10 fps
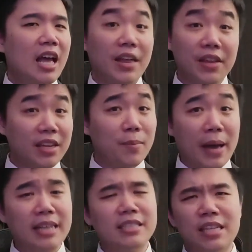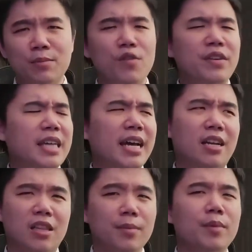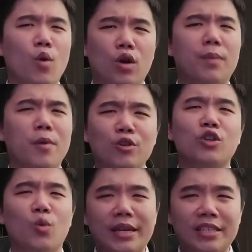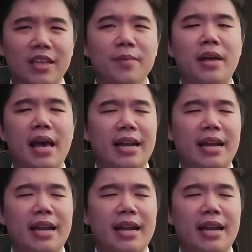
I think in the past these movies had a little bit more emotional weight to them,